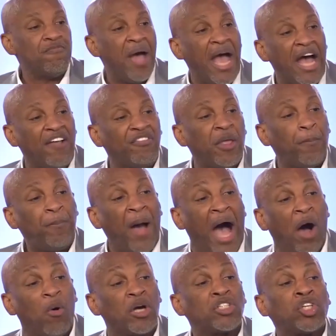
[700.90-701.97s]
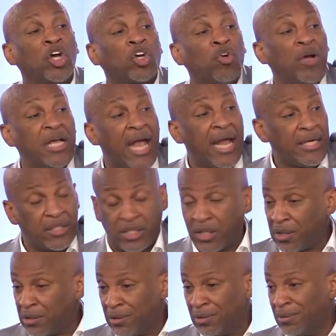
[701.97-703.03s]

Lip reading: man the power to create.